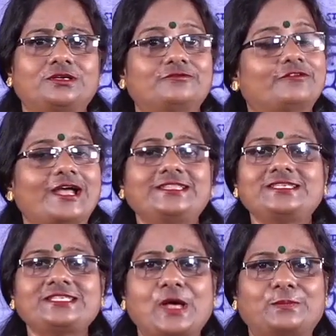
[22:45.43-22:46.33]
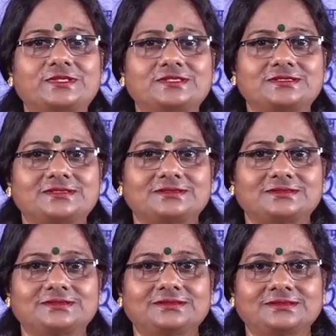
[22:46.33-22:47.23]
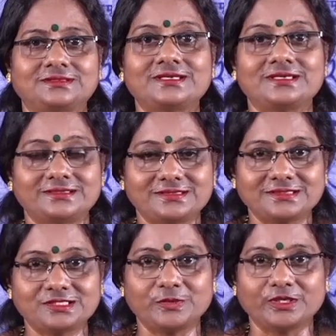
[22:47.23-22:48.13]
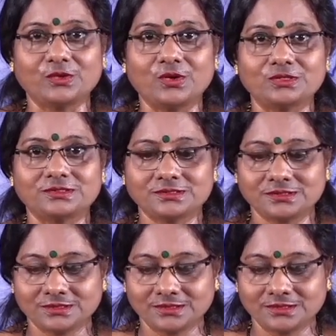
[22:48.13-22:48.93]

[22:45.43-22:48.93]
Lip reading: why this happens. This is because